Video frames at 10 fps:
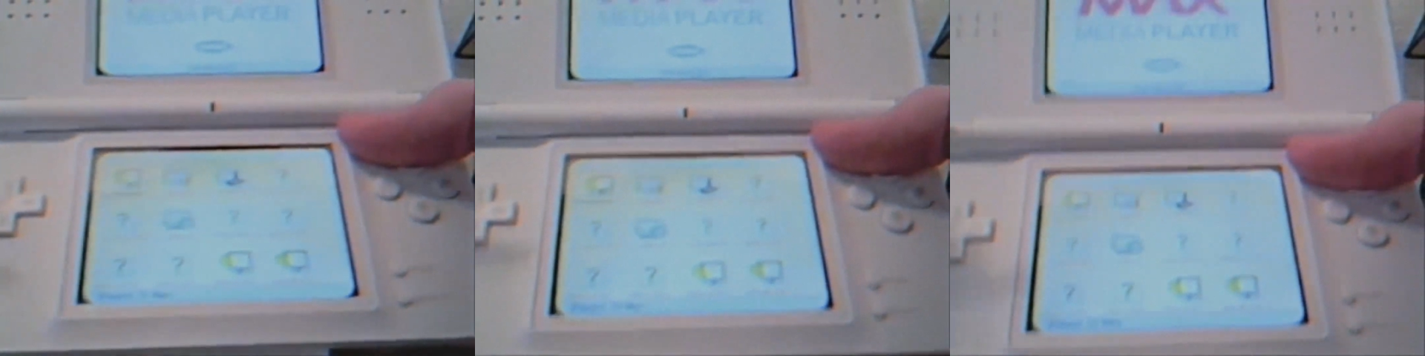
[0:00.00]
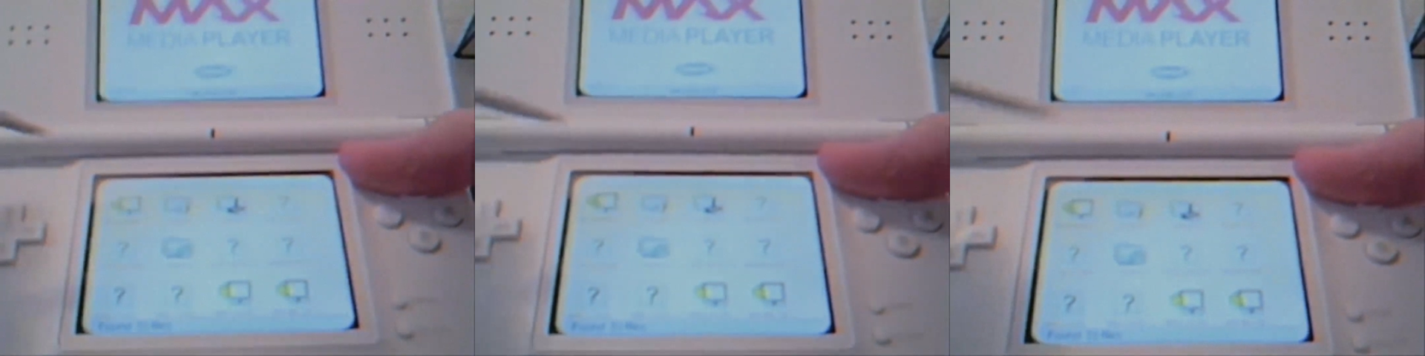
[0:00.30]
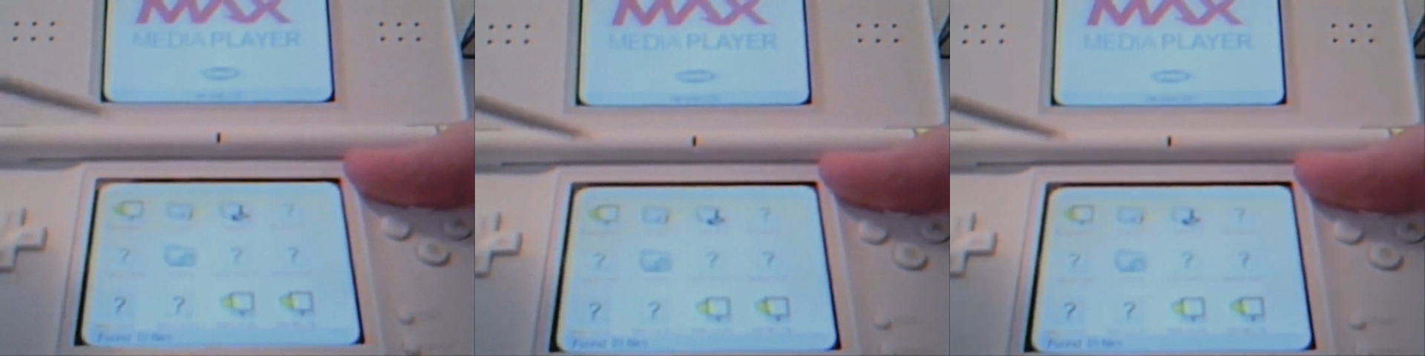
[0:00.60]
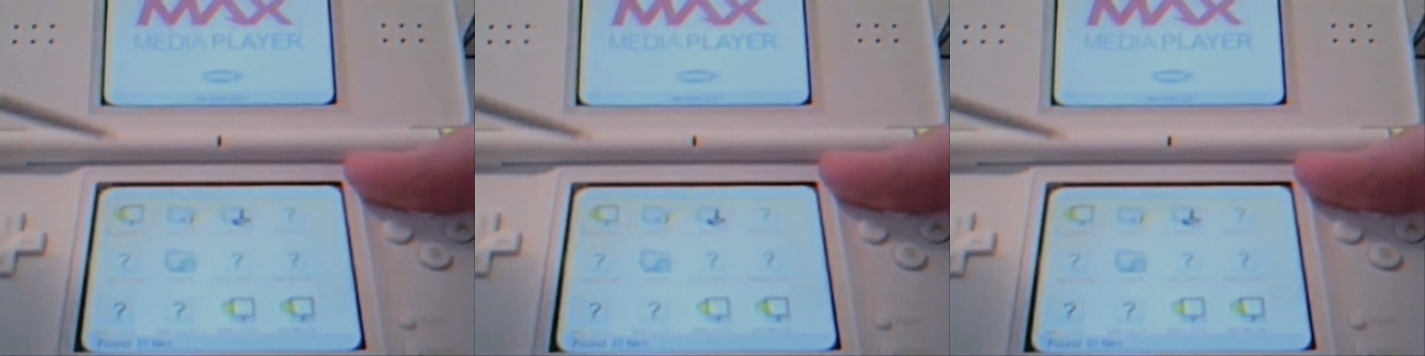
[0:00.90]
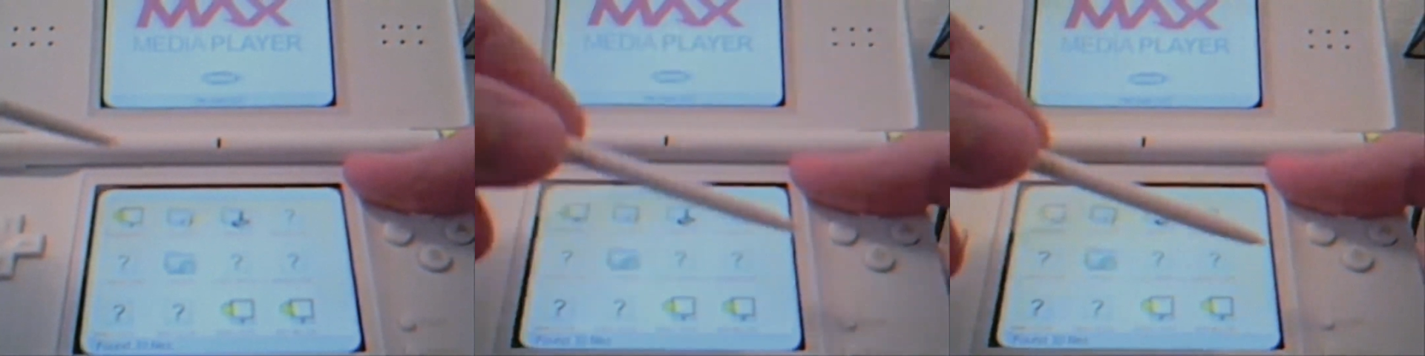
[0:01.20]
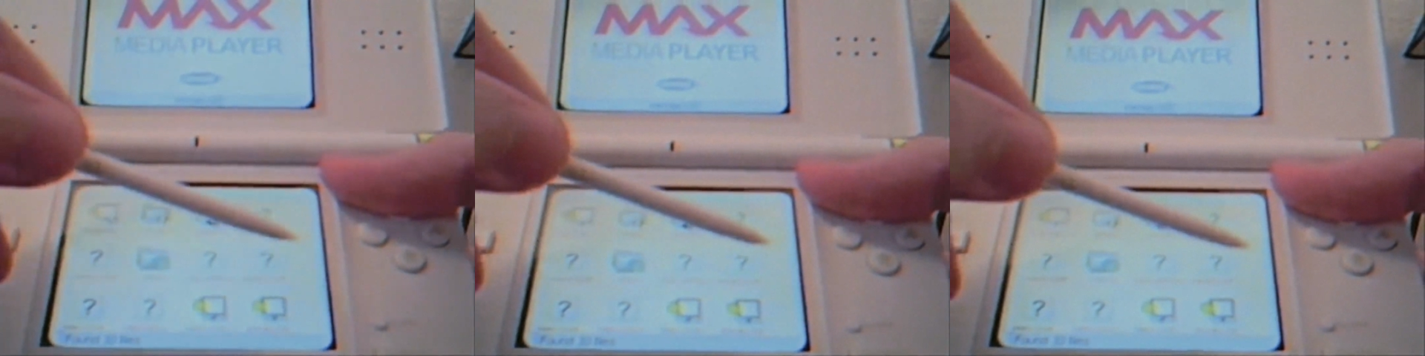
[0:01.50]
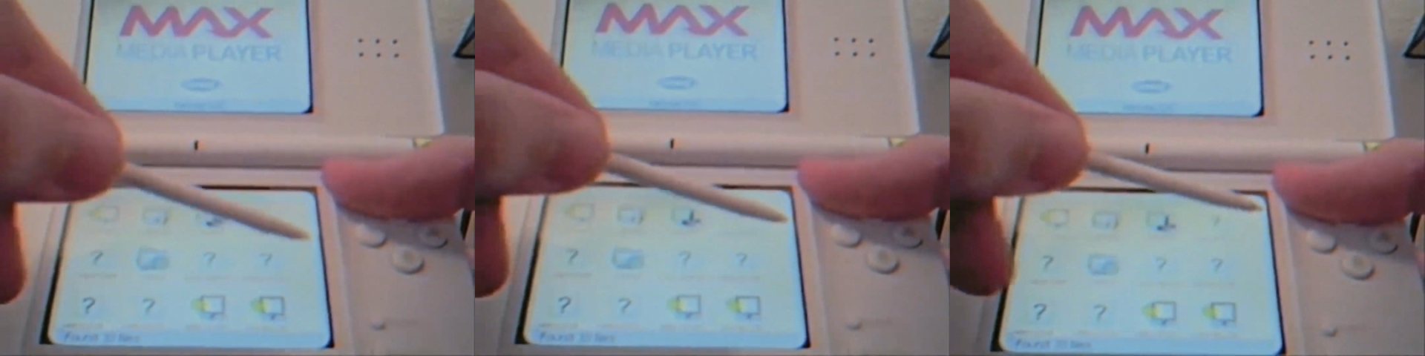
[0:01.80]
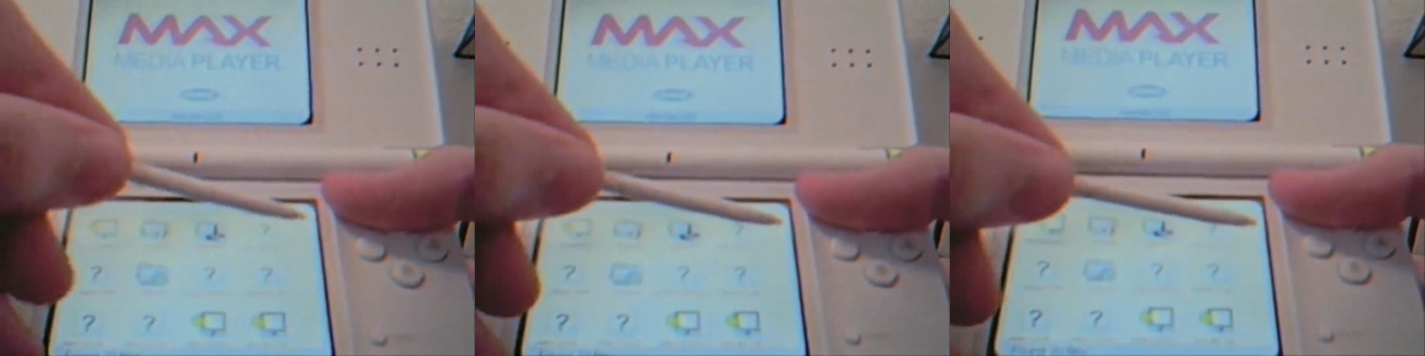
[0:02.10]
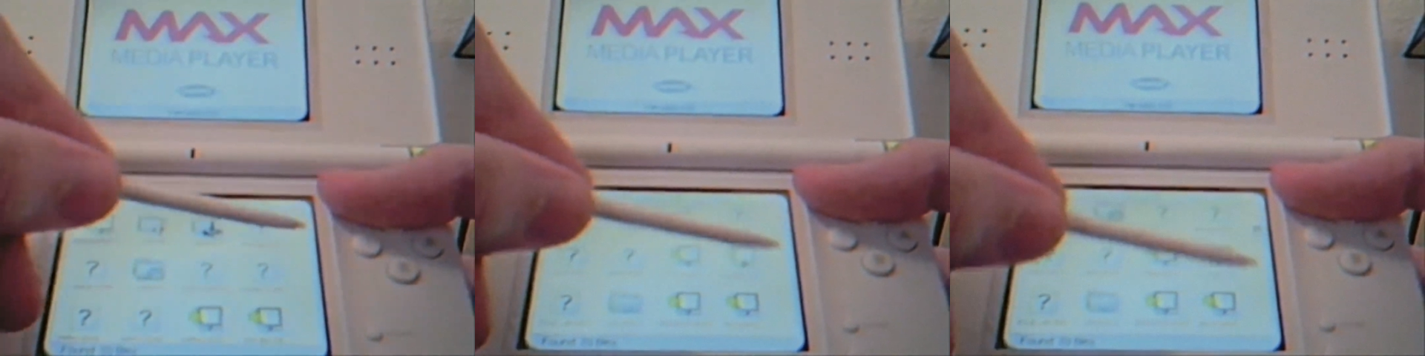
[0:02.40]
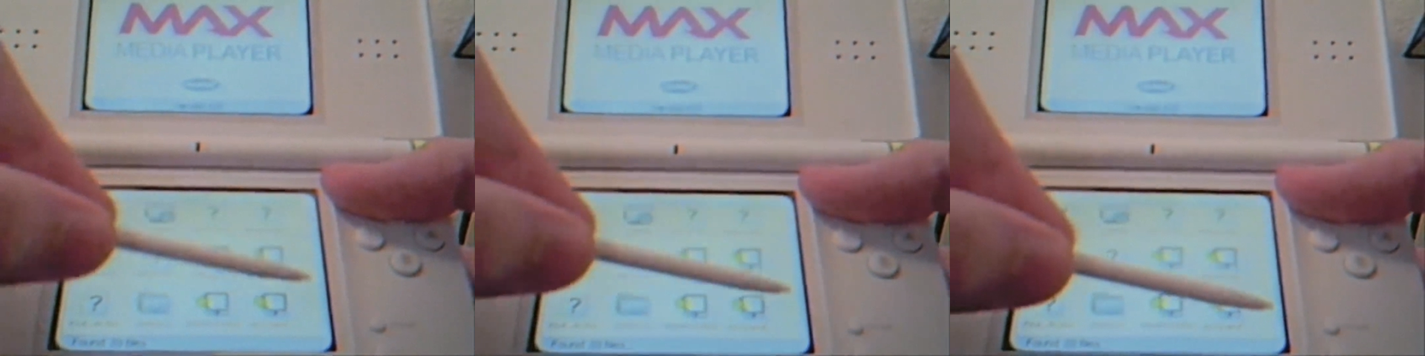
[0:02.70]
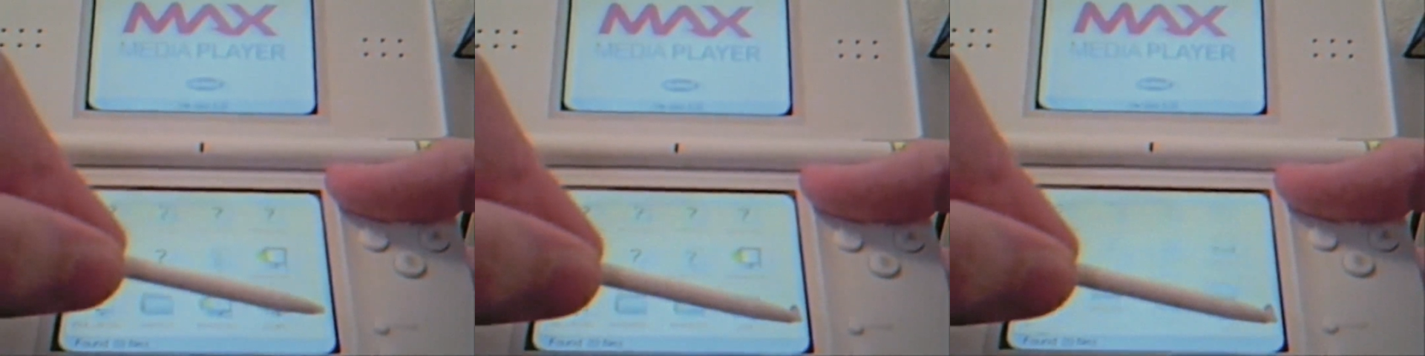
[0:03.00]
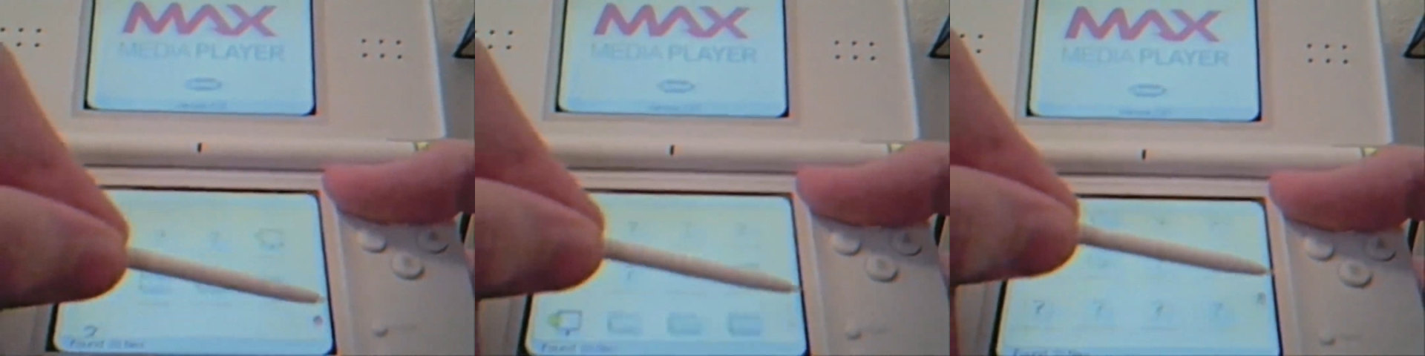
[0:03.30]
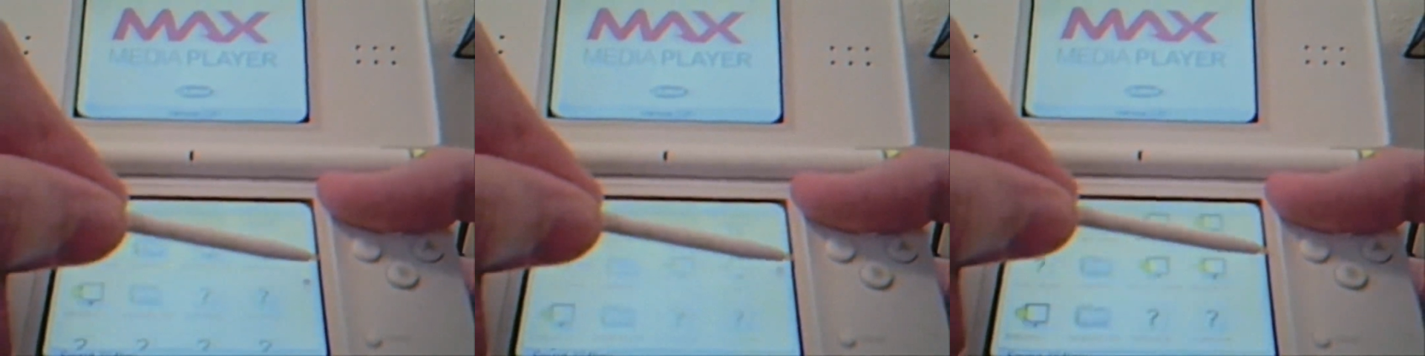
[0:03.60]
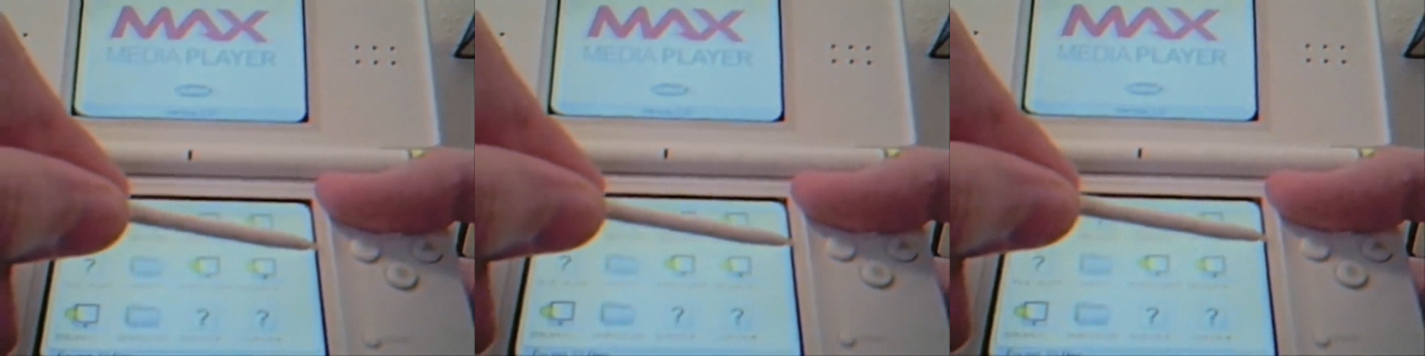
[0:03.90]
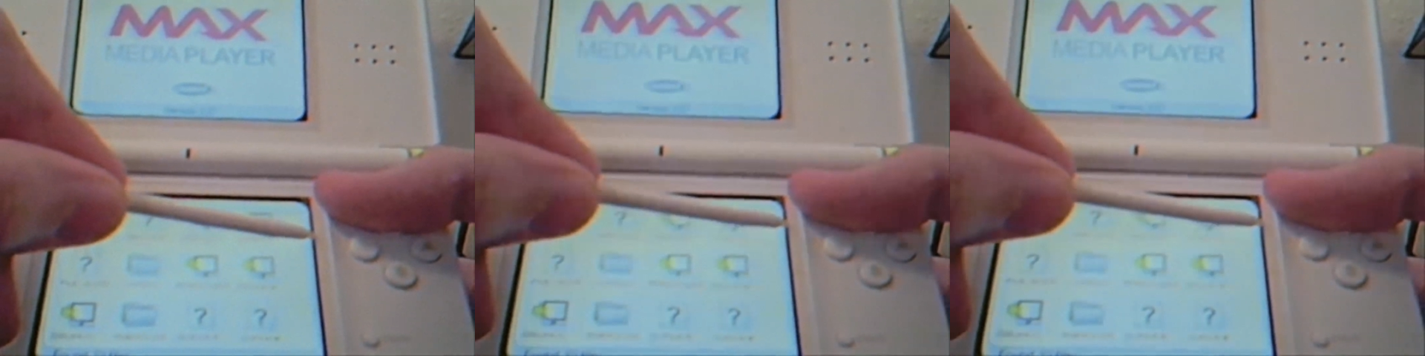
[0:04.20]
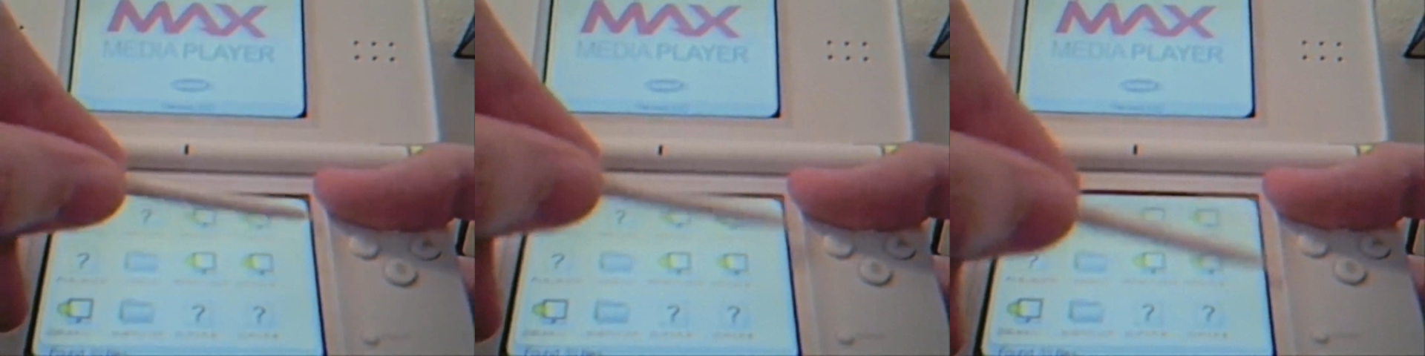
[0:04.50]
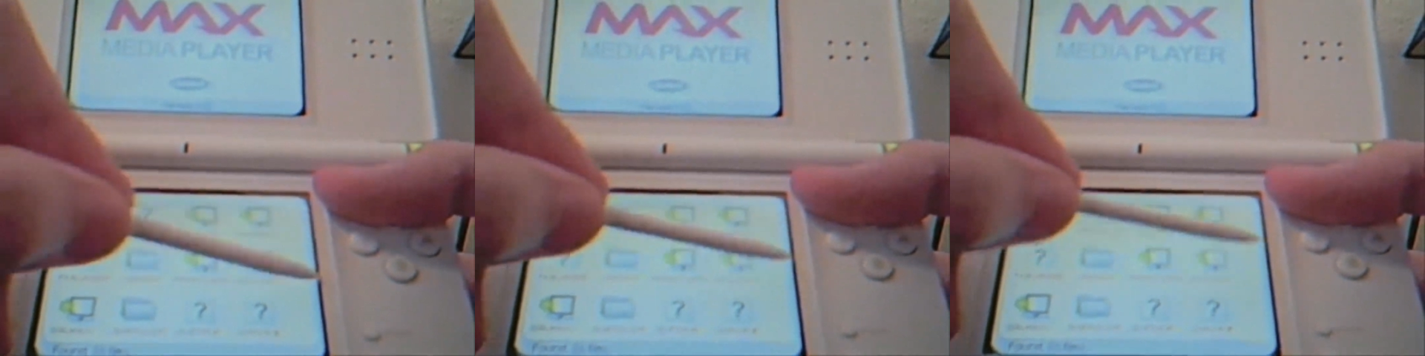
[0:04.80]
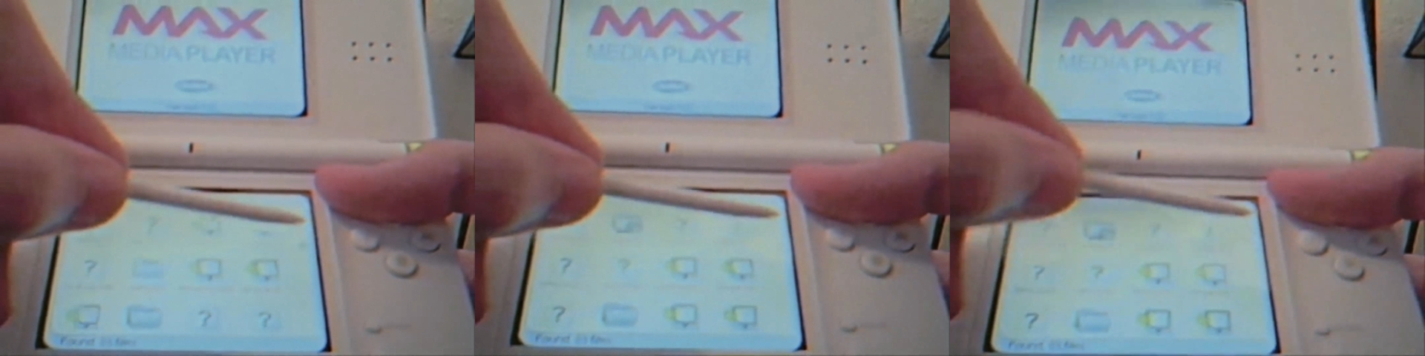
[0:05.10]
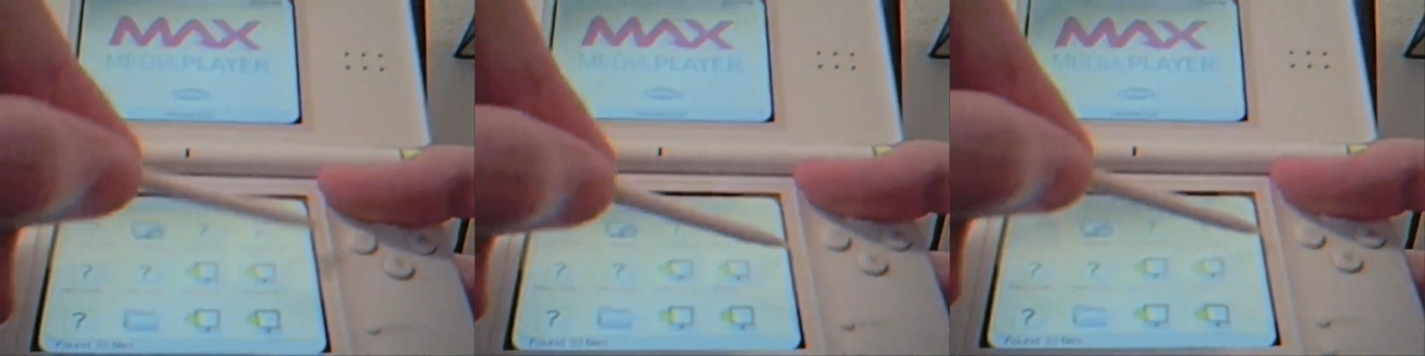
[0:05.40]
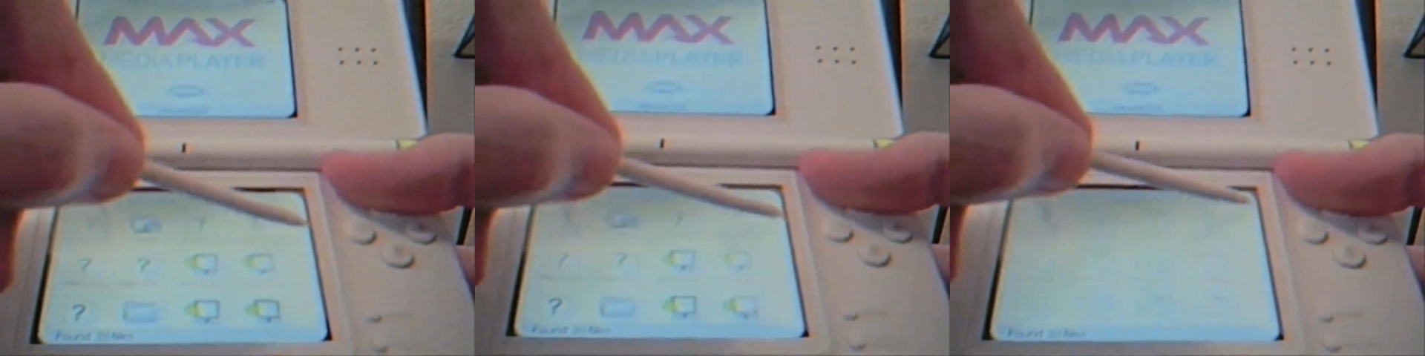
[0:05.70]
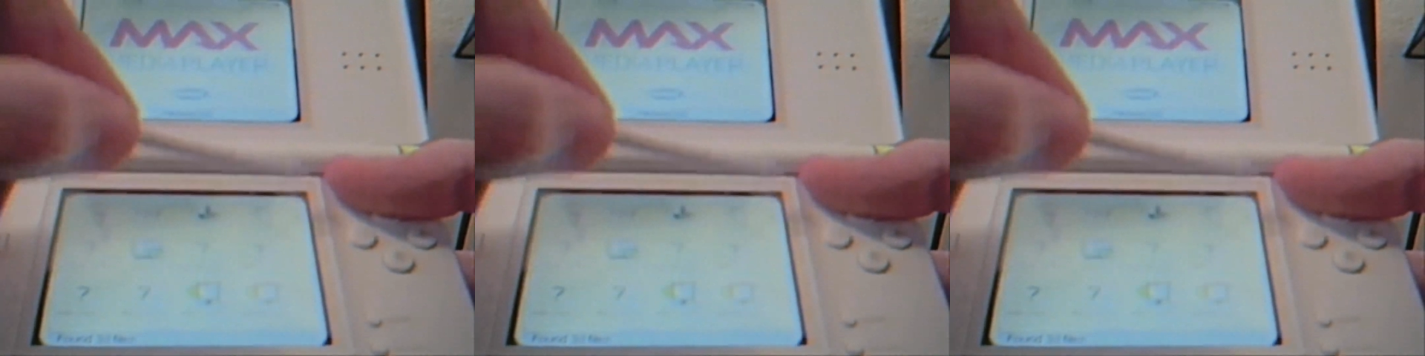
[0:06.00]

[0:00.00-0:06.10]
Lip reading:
Nobody's mouth can be seen.